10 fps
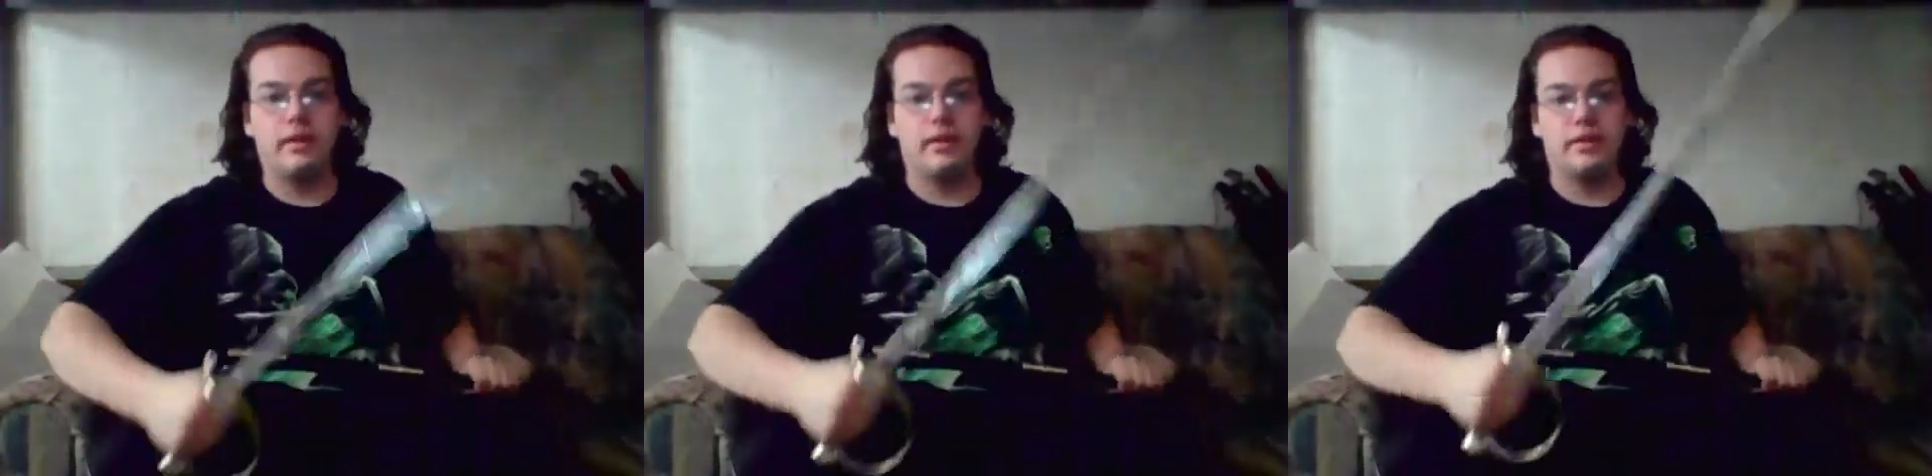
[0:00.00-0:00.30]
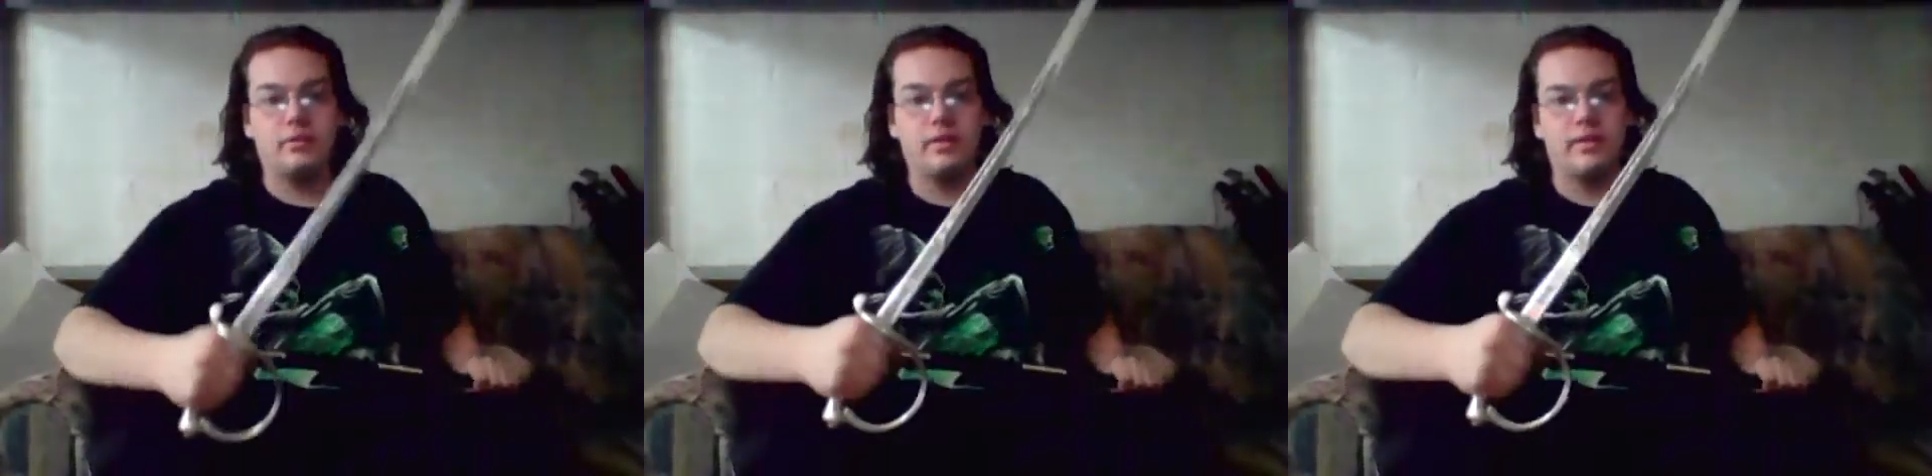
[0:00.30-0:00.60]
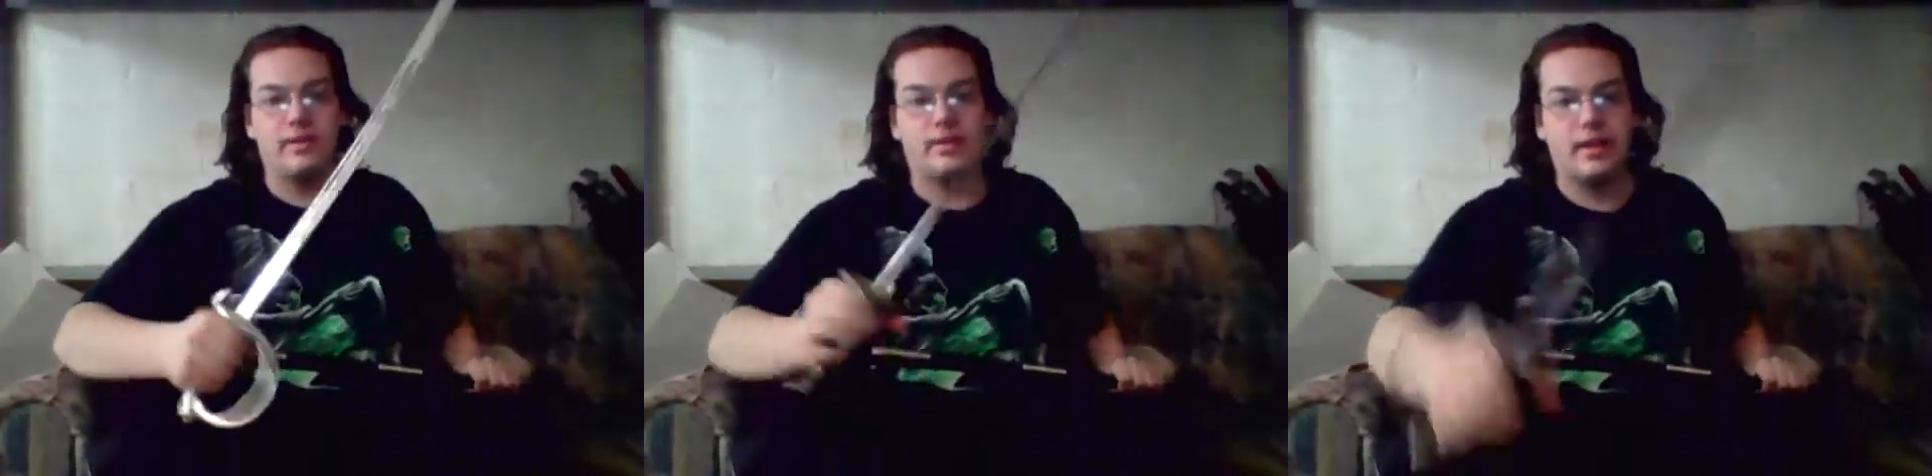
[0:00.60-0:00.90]
and it's really
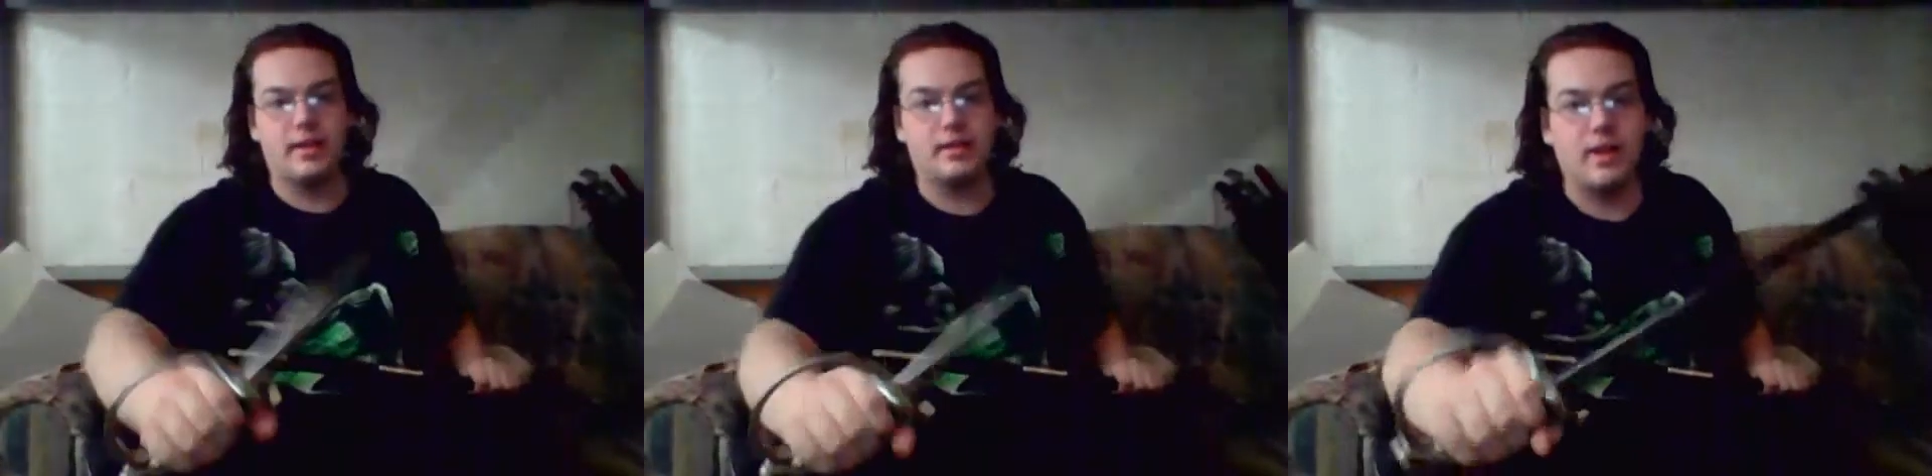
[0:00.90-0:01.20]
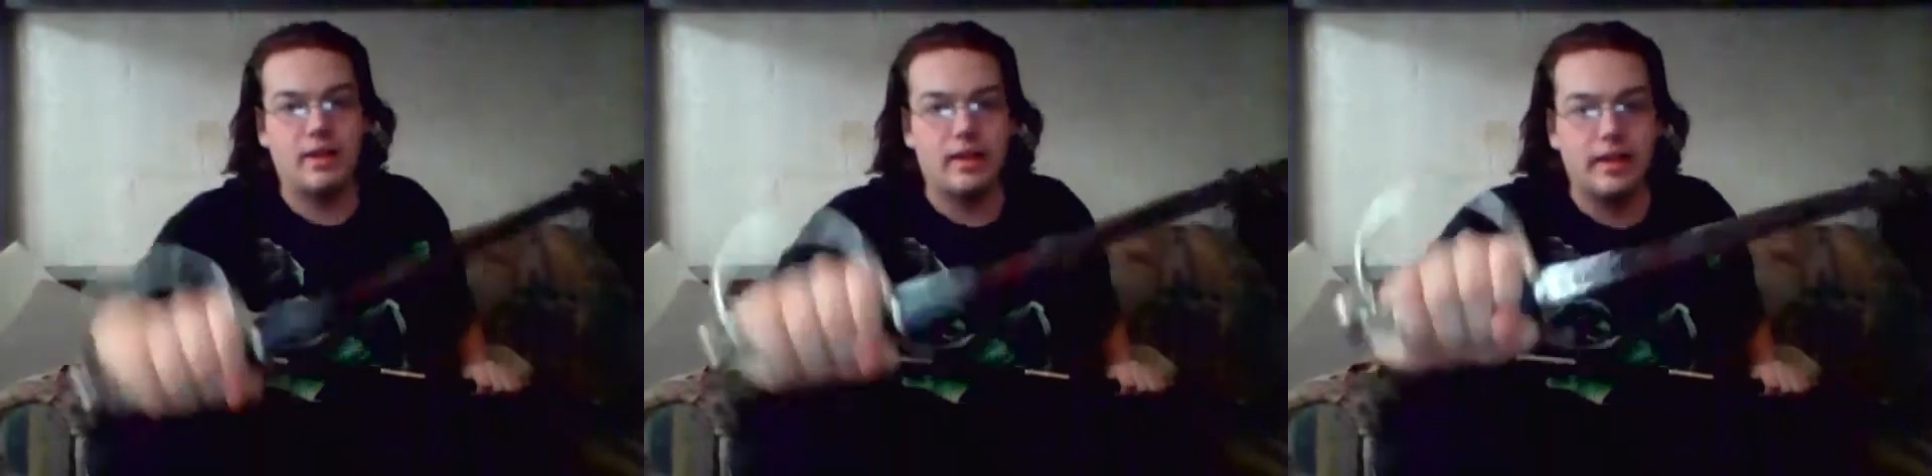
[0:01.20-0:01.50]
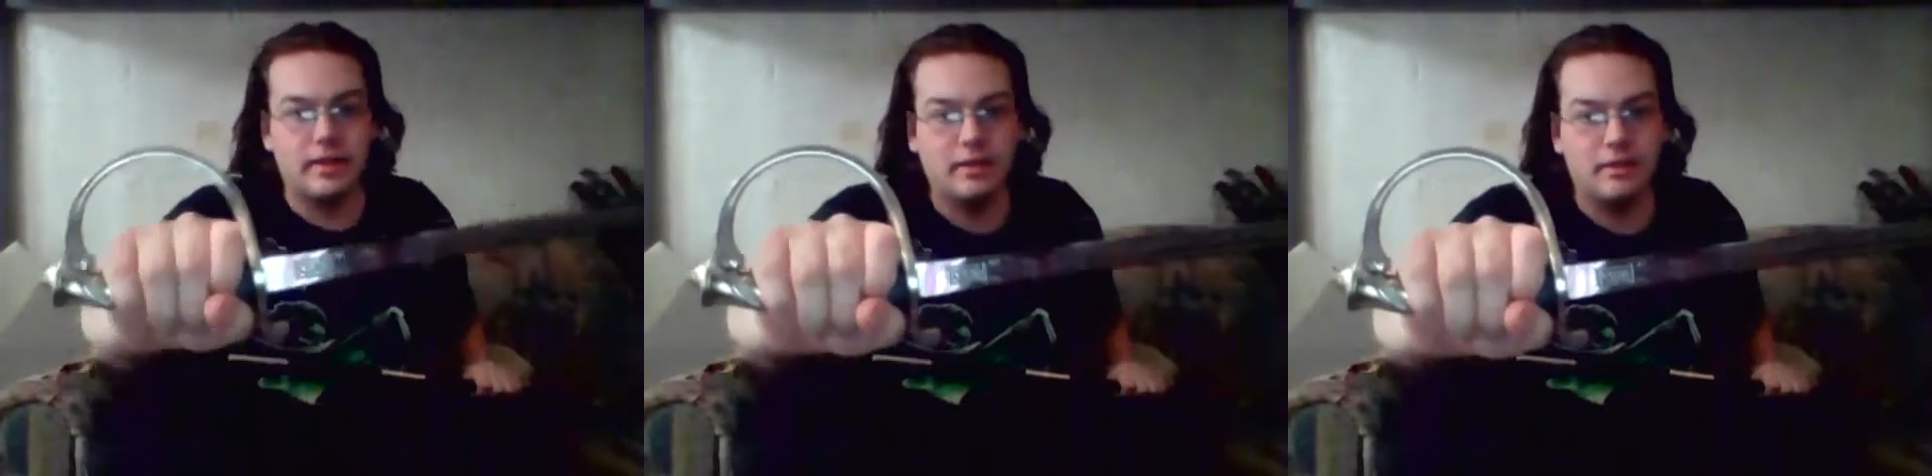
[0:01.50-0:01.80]
nice. I
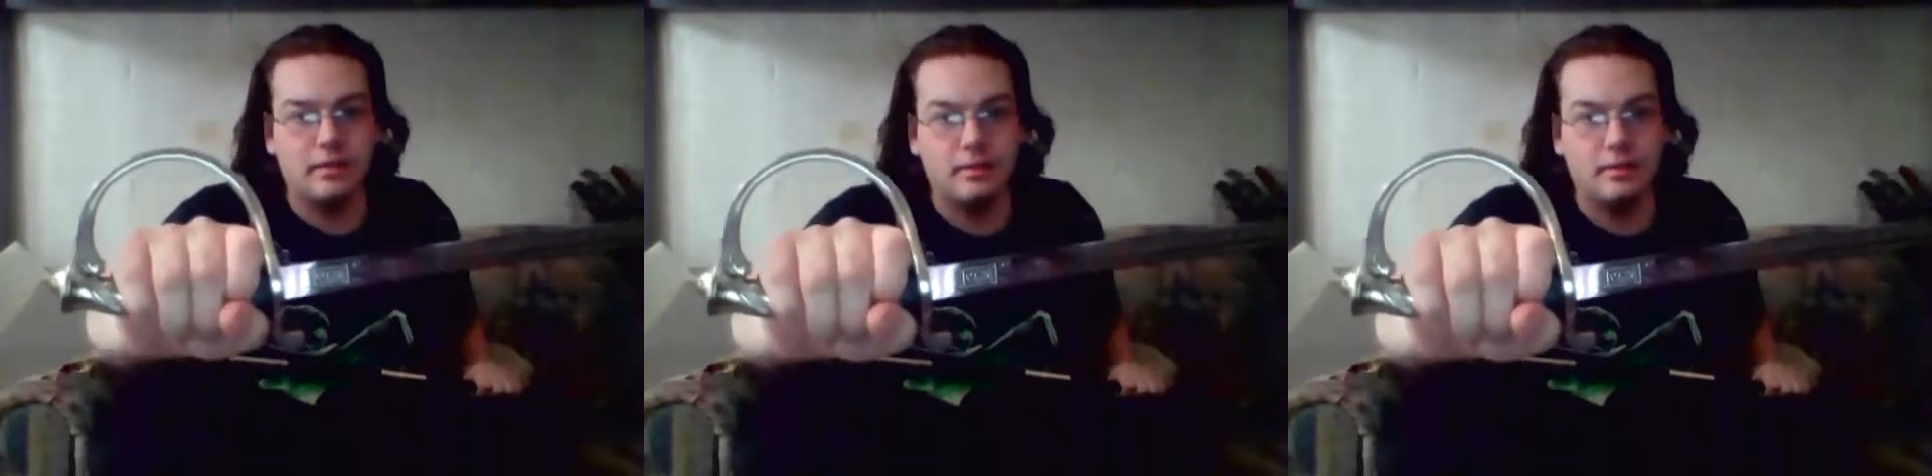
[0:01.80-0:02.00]
like it.